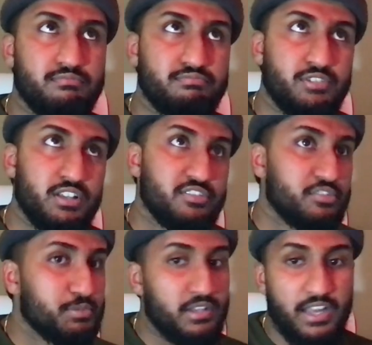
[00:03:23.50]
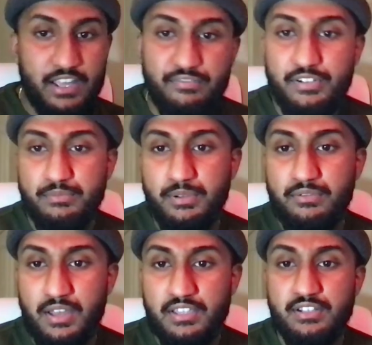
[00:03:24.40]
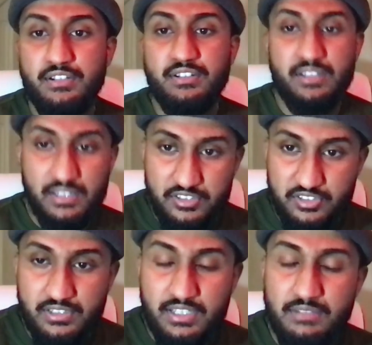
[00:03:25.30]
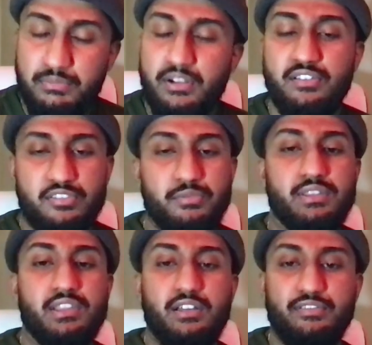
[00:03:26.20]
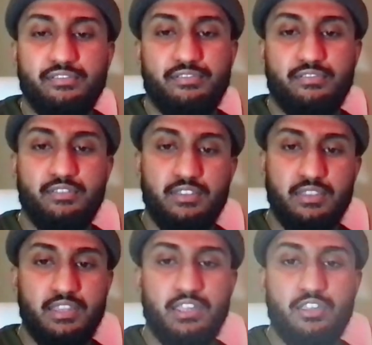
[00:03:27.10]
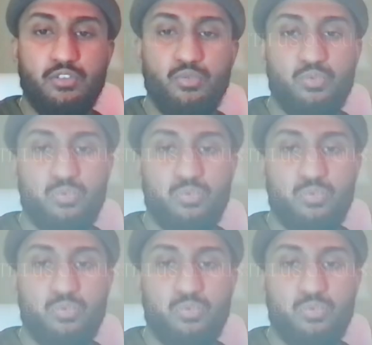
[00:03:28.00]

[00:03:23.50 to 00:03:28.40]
not just with our effort but rather diligently but also with love. Thank you.